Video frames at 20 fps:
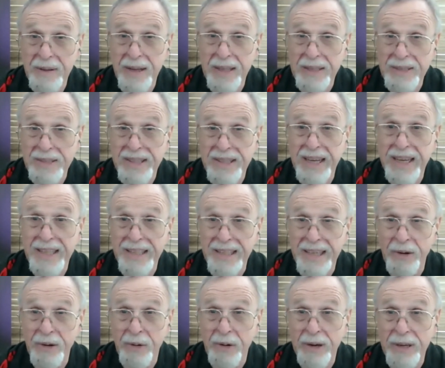a
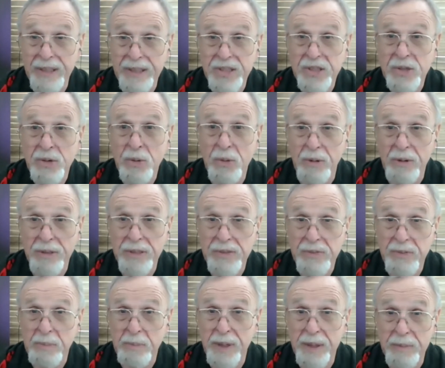secondary source
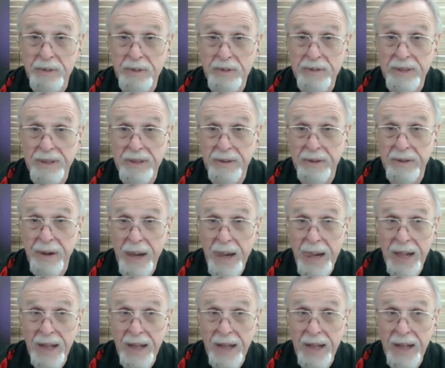for people that are